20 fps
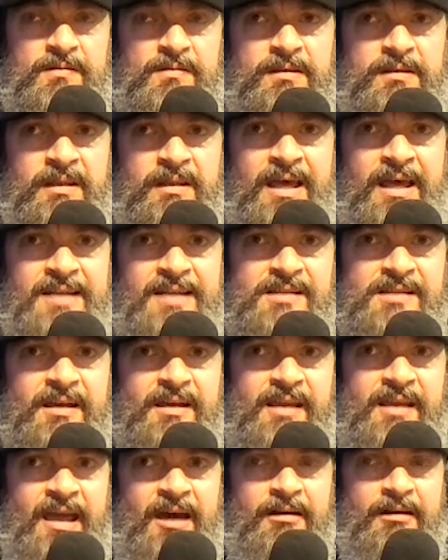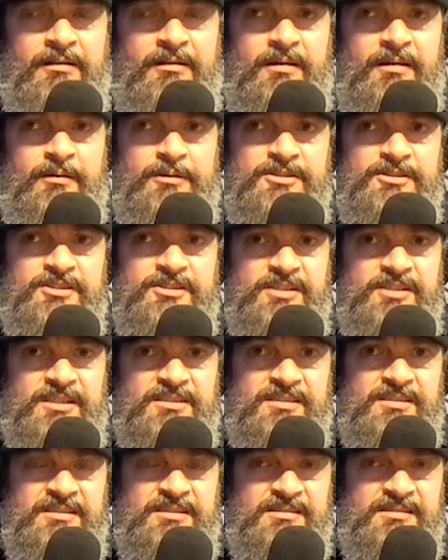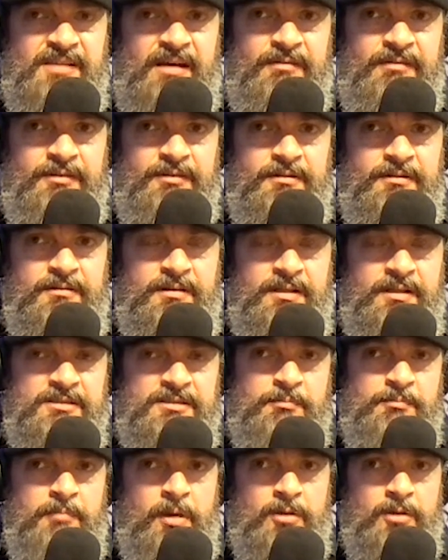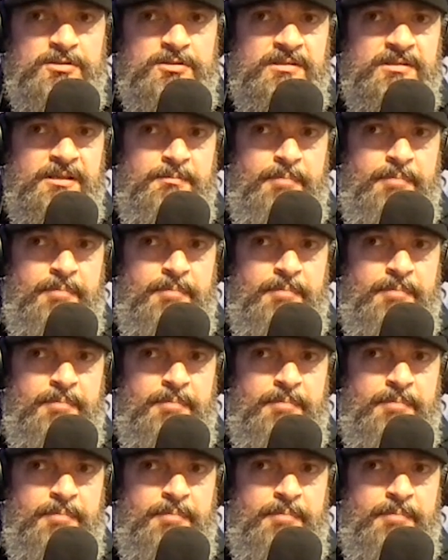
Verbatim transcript: last I counted there were 67. It's mostly